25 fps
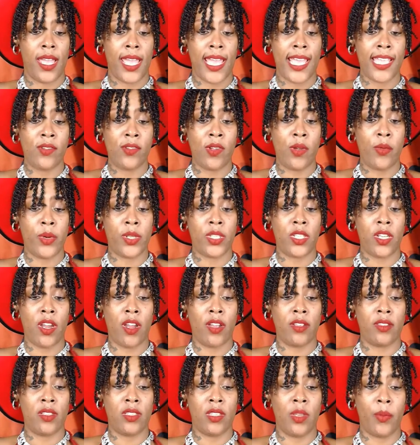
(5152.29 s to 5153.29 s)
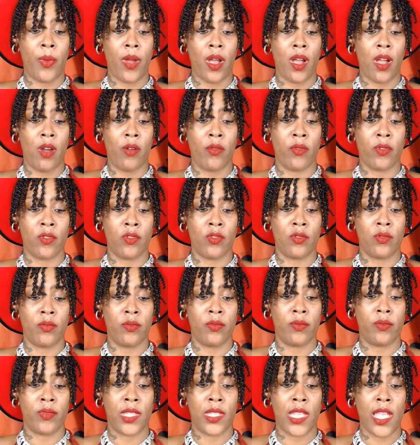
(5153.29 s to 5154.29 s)
As we returned to the ballroom,
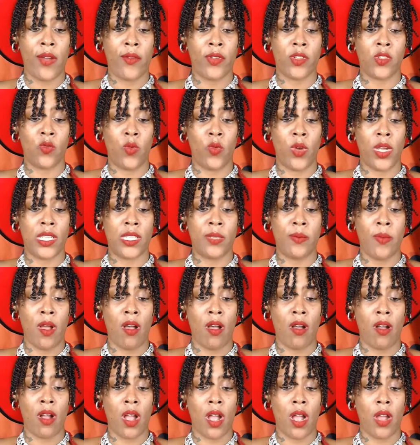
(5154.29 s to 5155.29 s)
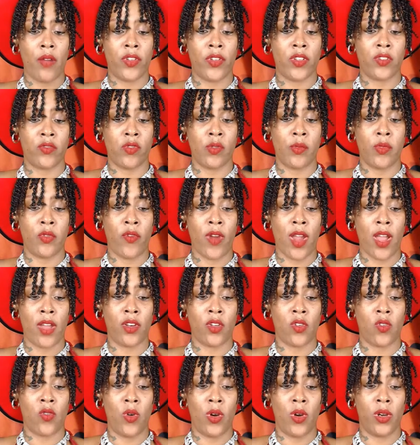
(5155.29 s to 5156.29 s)
there was one small conference room around
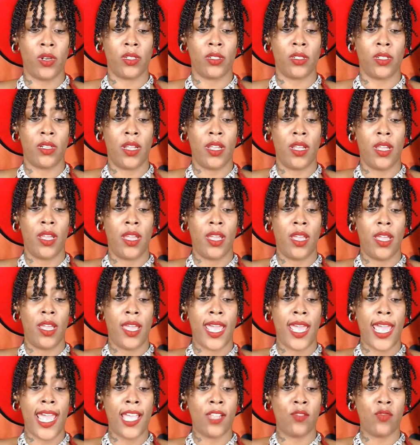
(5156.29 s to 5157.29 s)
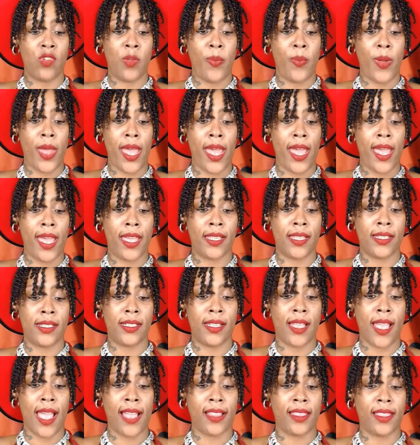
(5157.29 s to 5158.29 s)
the corner. As we passed,
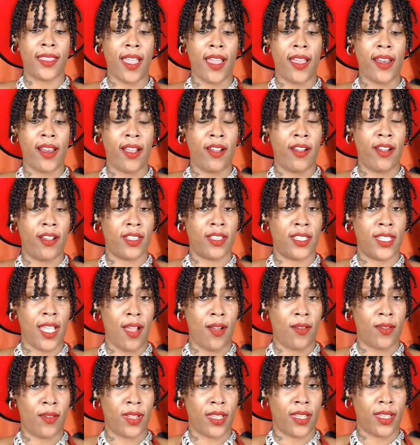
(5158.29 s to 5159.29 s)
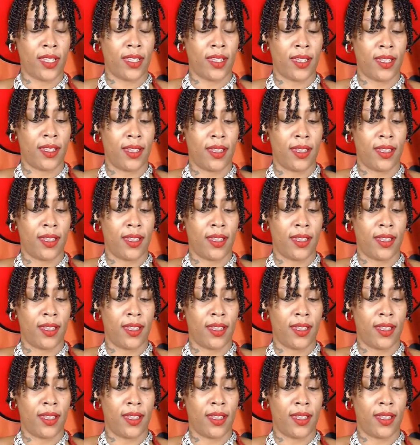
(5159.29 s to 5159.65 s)
I thought I heard talking.